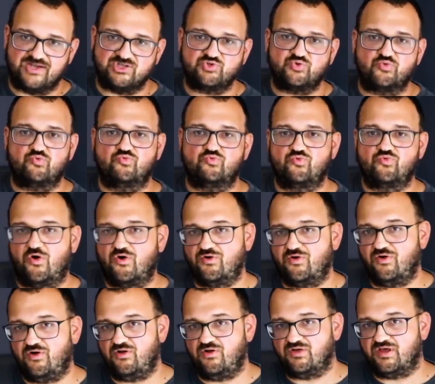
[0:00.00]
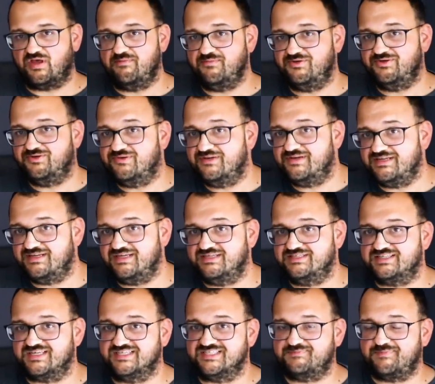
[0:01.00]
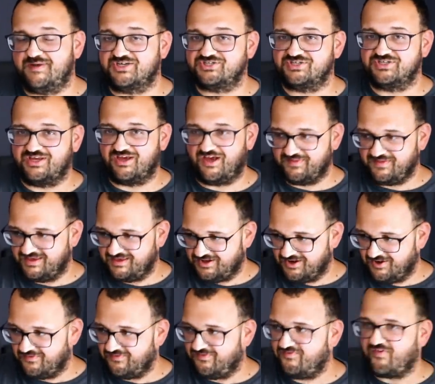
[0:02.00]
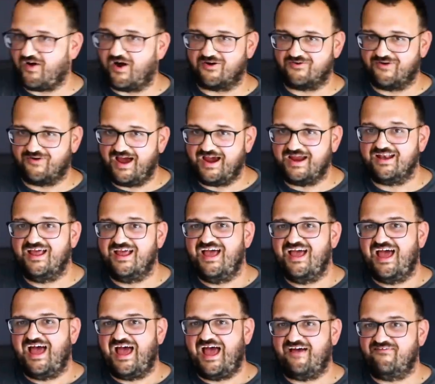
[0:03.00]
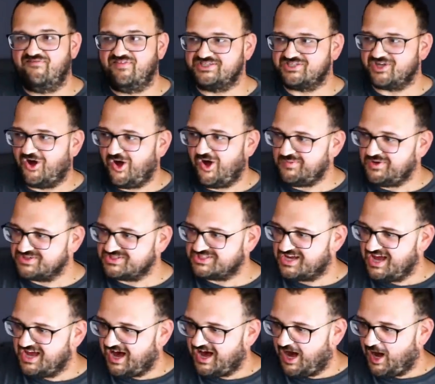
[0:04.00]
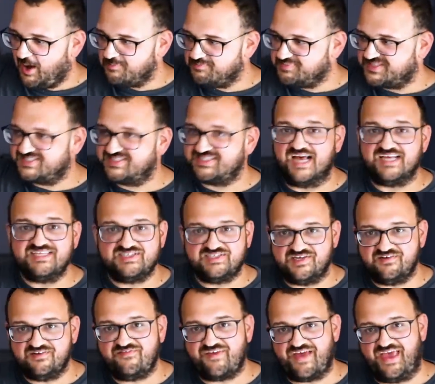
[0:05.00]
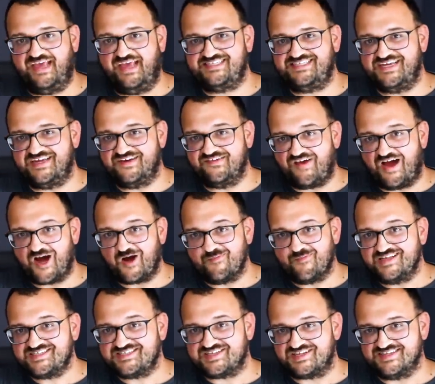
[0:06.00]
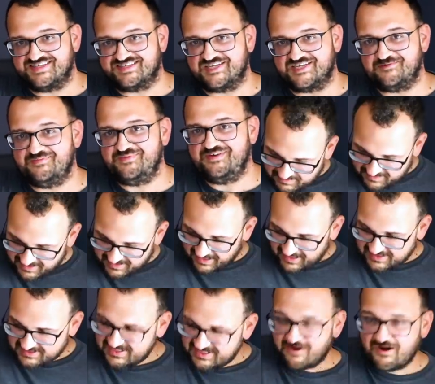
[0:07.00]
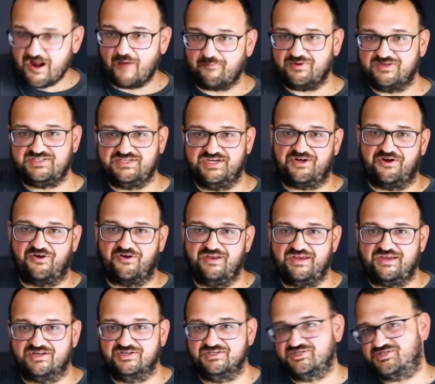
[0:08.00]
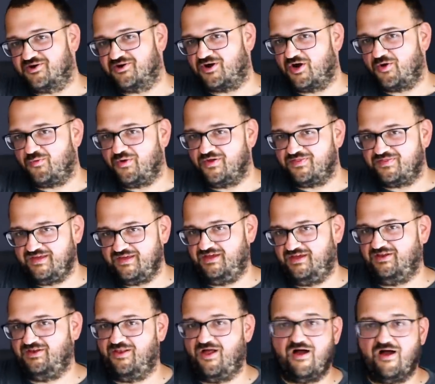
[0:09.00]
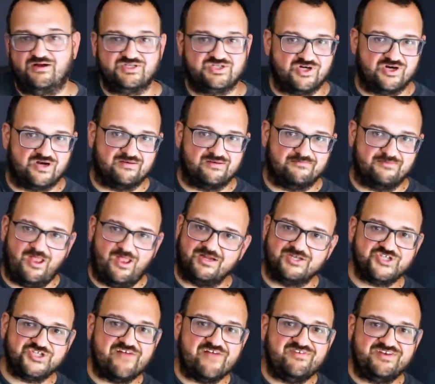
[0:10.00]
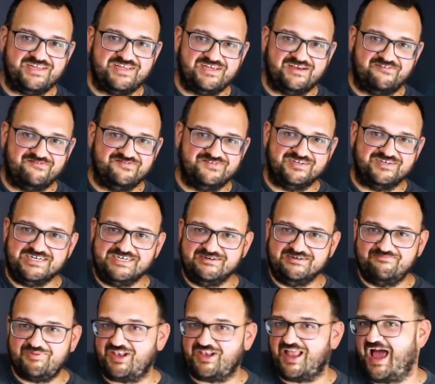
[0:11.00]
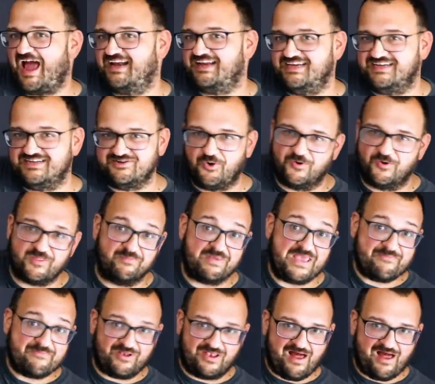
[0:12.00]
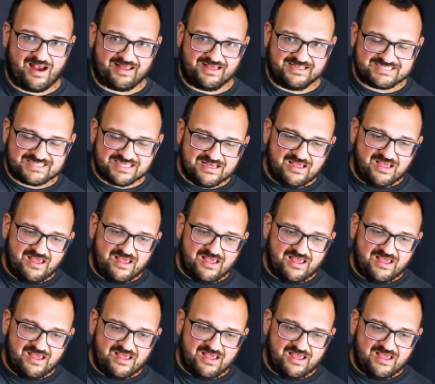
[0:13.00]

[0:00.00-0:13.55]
/ rural communities, especially on the, you know, far right, have this almost obsessive anti-environmentalism because they're not particularly concerned with the long-term longevity of the planet or the people on it,